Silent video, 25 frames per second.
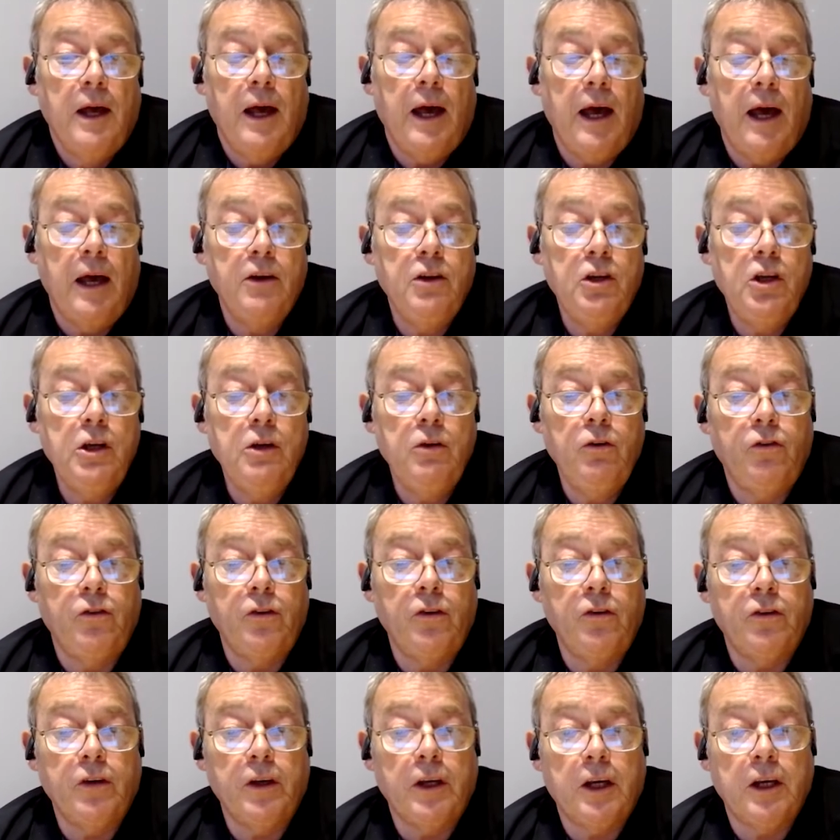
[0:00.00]
and
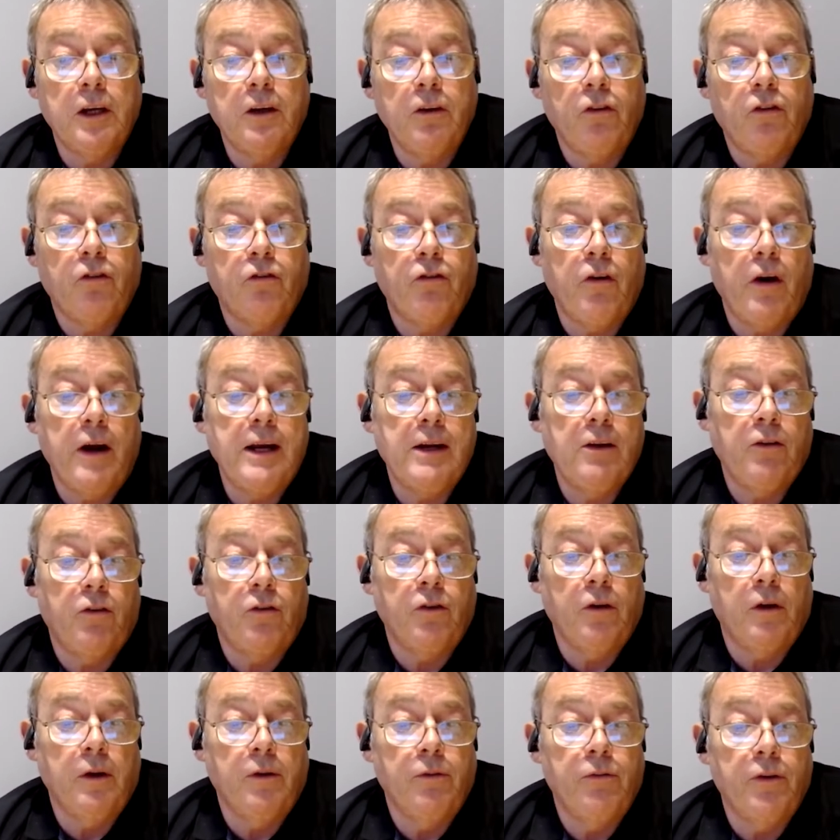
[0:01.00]
uses a constraint
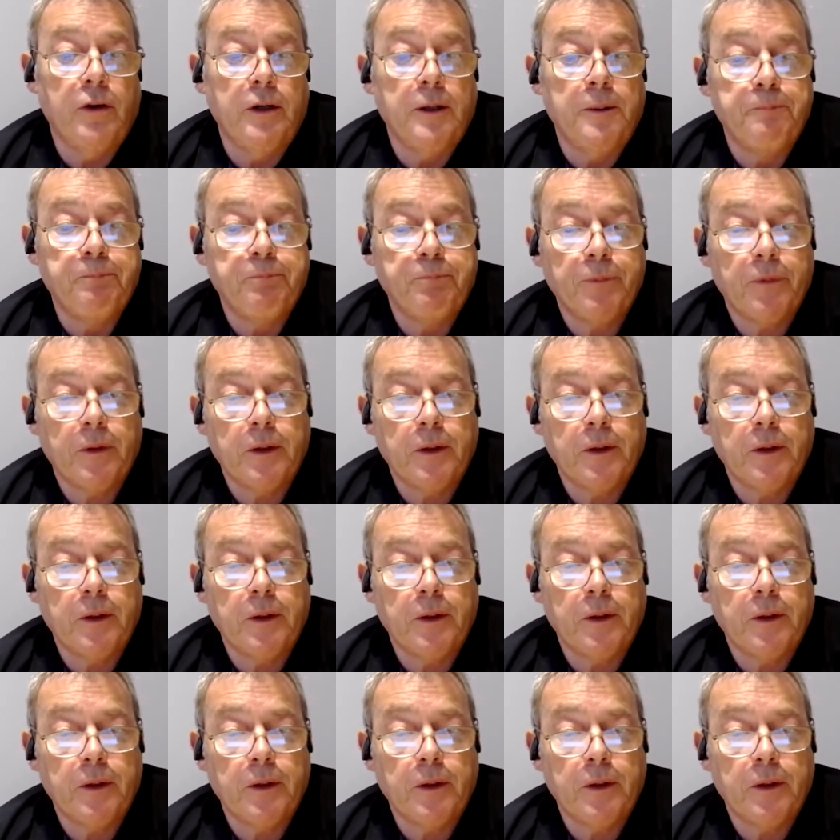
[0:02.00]
solver.